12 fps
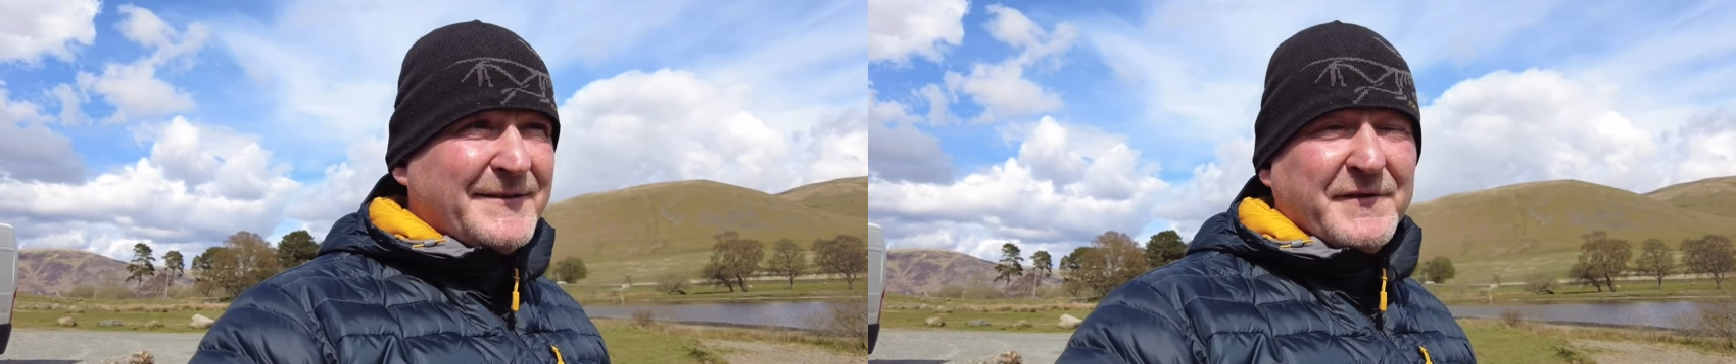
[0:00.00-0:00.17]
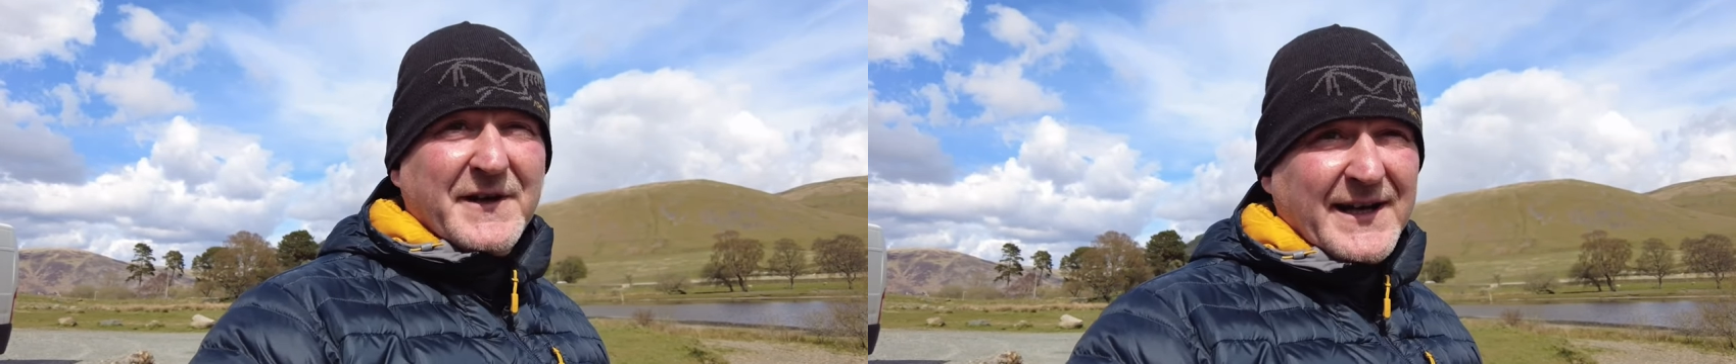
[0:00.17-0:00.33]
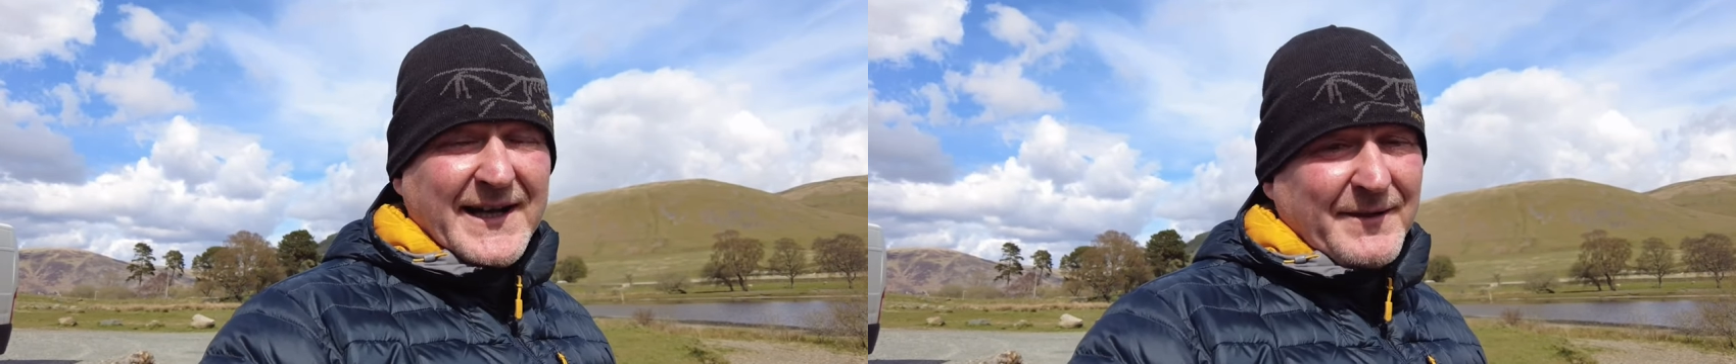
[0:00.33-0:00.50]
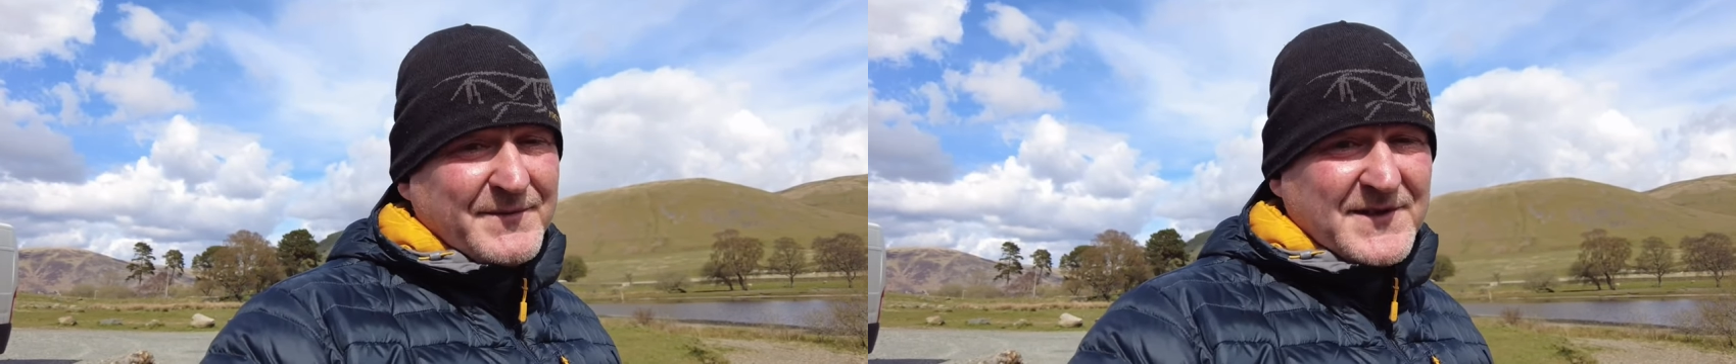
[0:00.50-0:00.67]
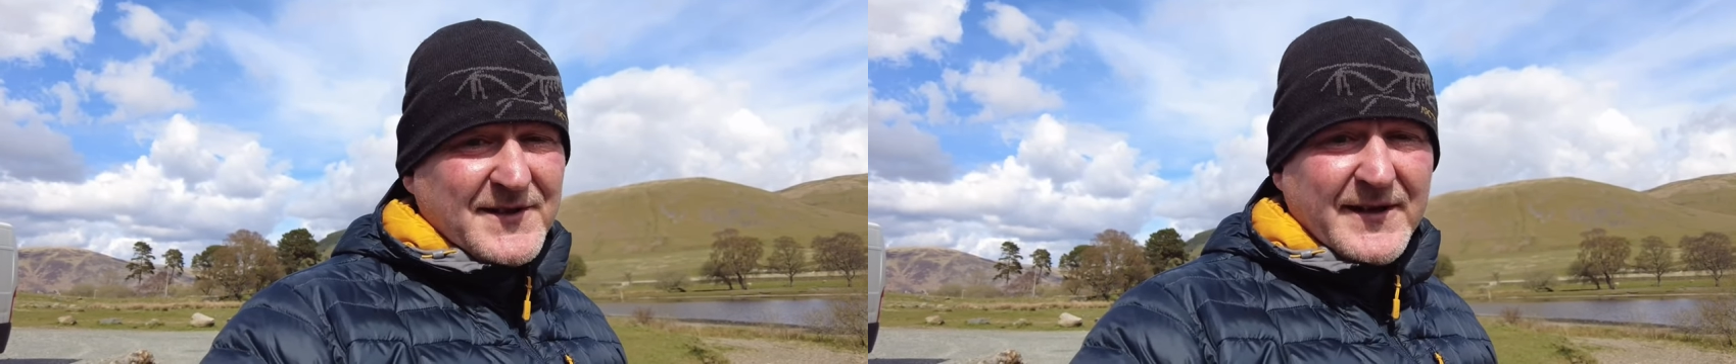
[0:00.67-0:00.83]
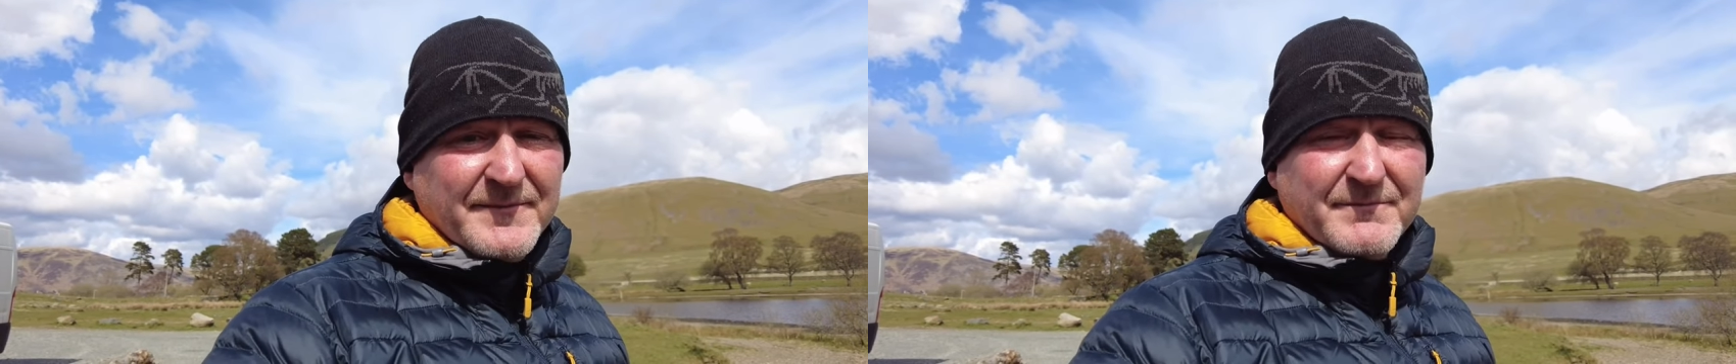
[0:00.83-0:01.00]
If you need a
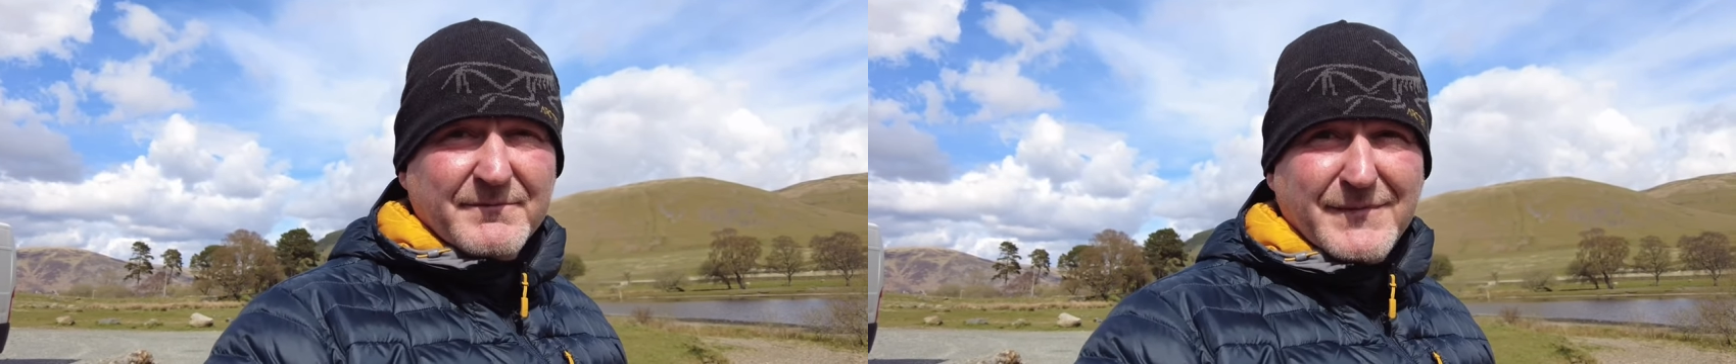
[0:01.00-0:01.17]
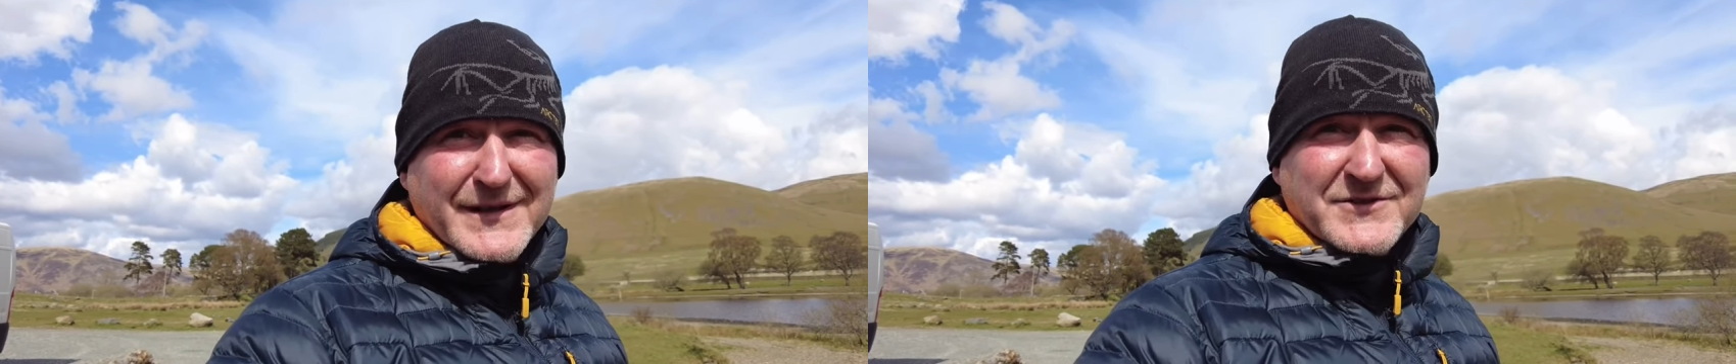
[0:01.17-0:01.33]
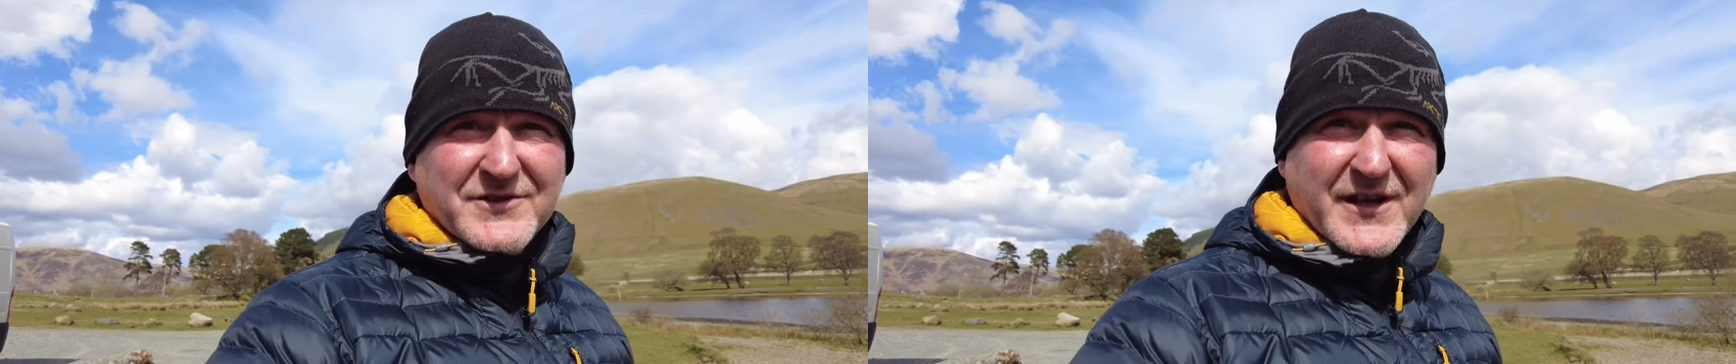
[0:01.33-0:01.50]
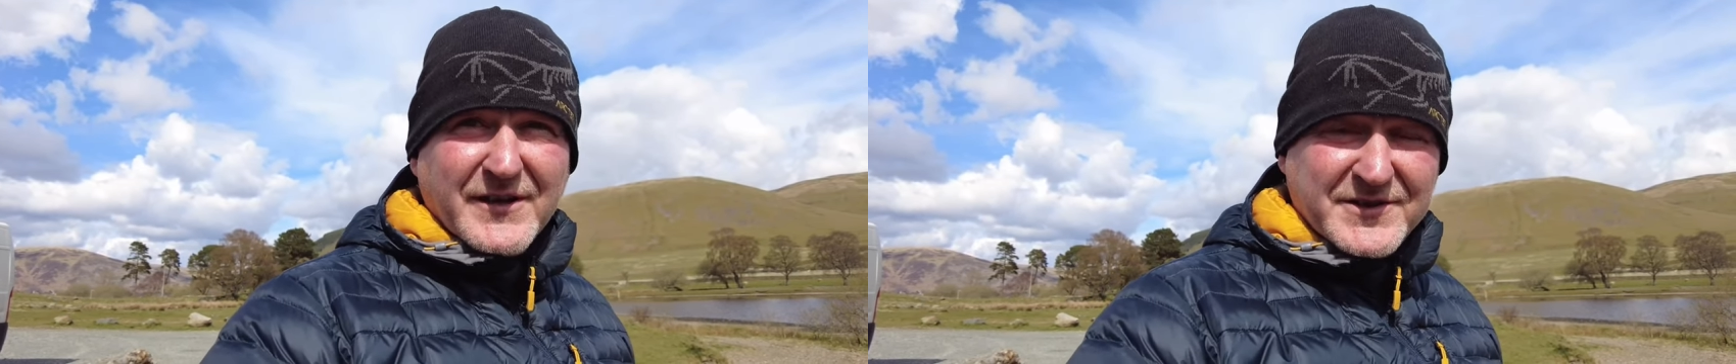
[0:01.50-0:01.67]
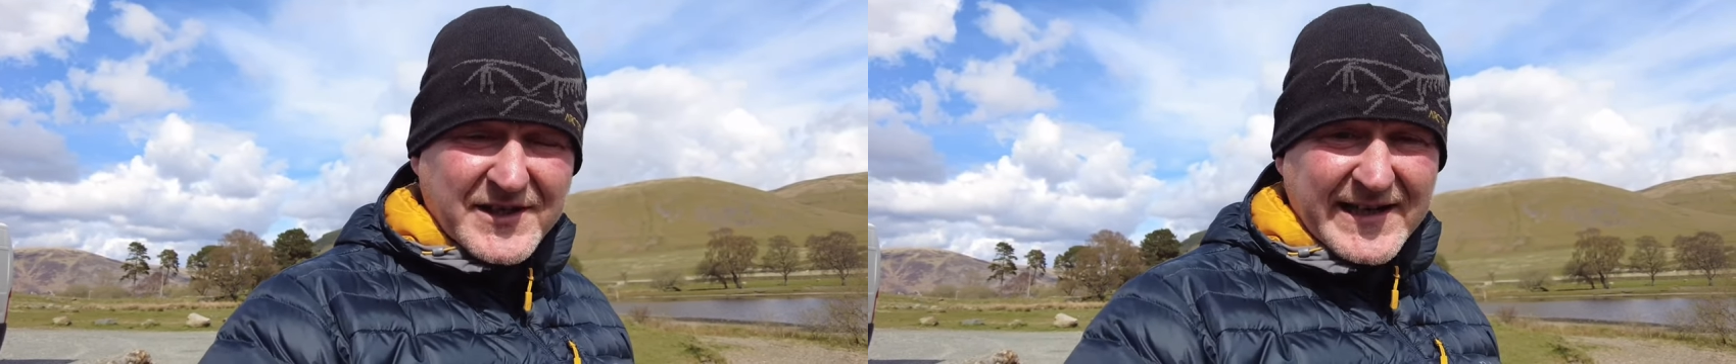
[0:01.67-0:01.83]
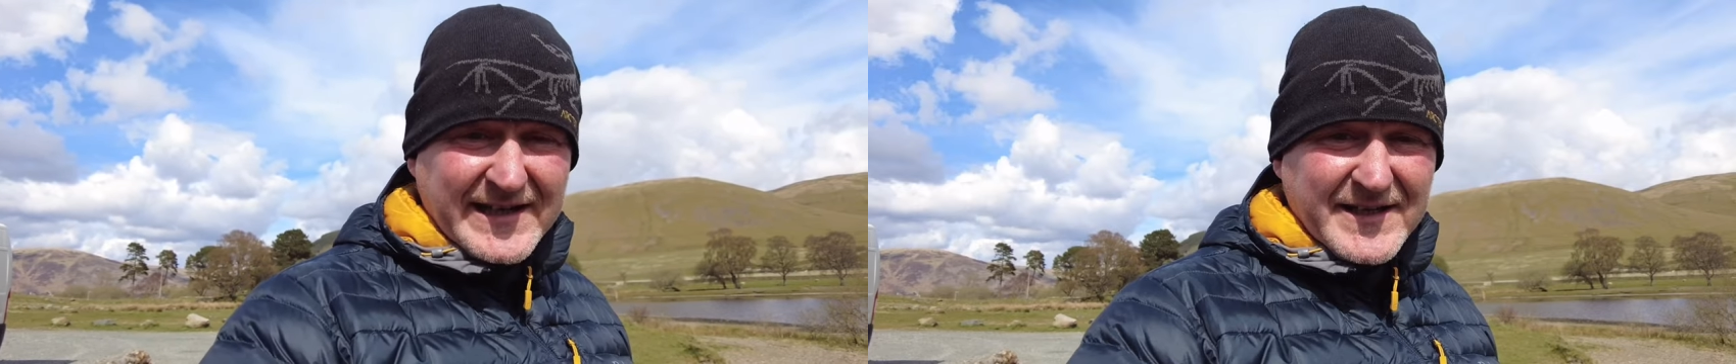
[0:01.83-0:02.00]
campsite, make sure you go
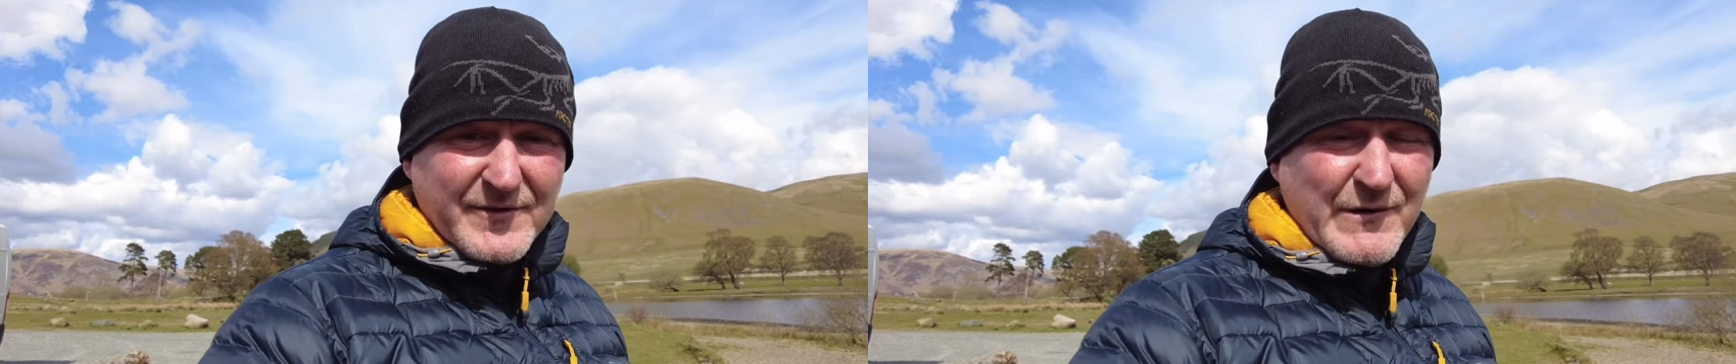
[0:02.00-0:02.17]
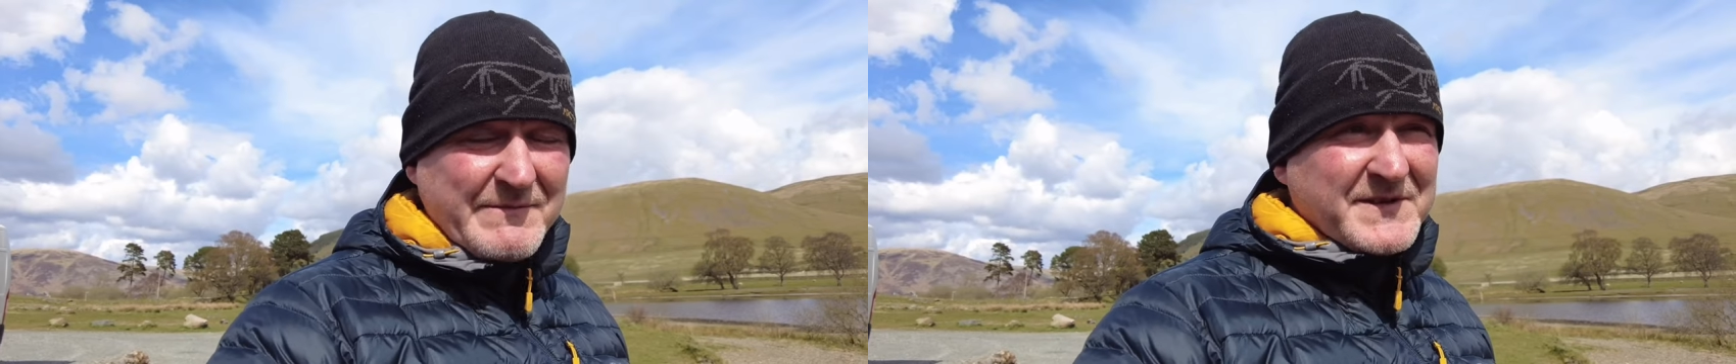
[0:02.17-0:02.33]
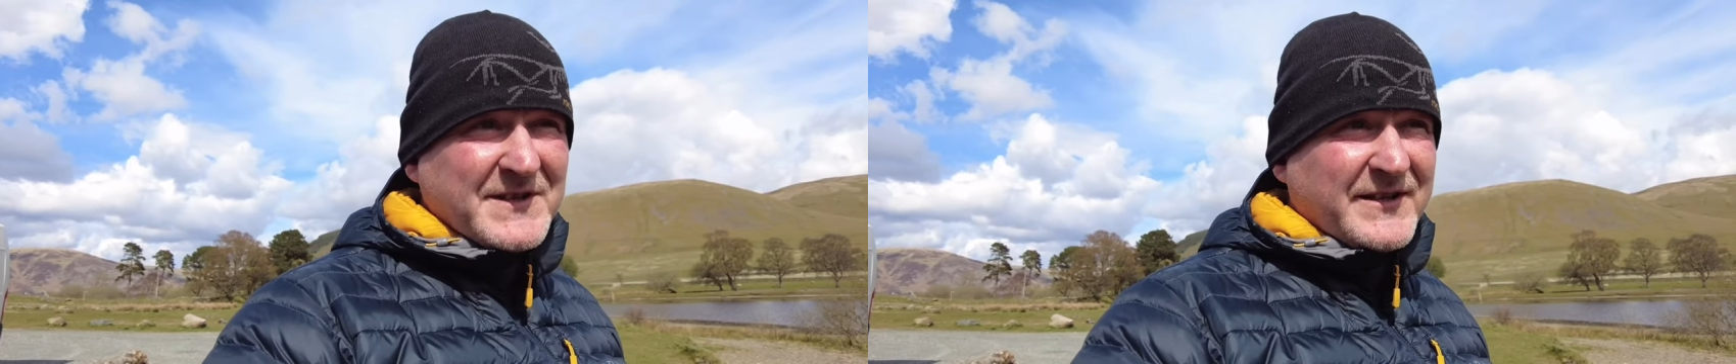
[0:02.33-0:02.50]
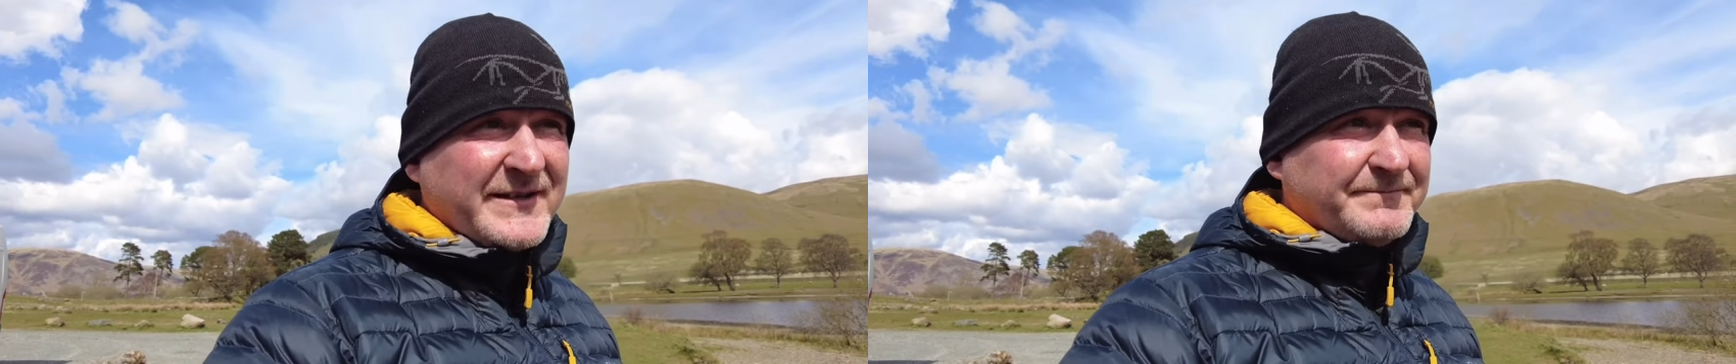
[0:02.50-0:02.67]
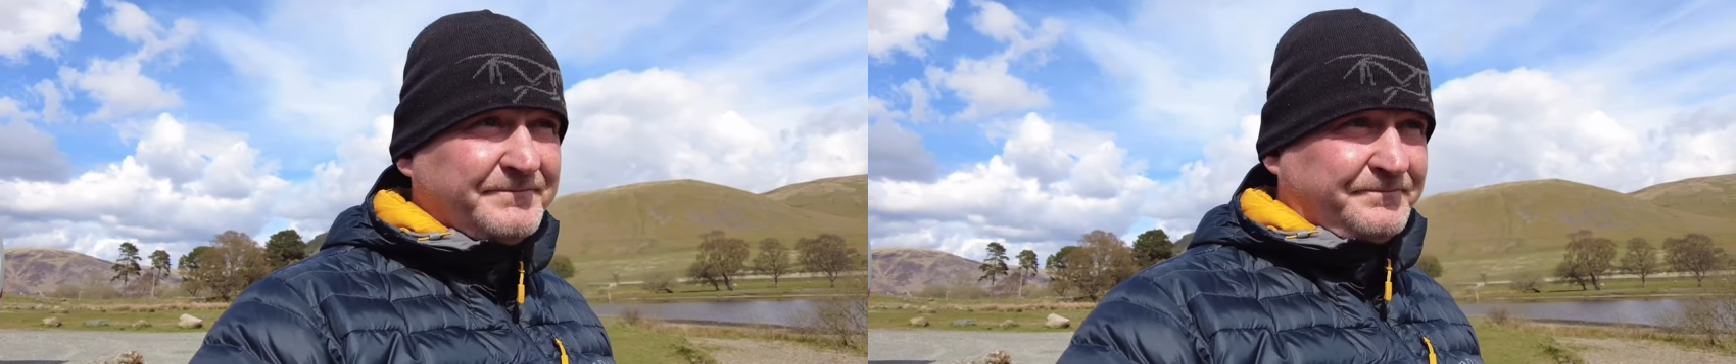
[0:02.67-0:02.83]
check out their website.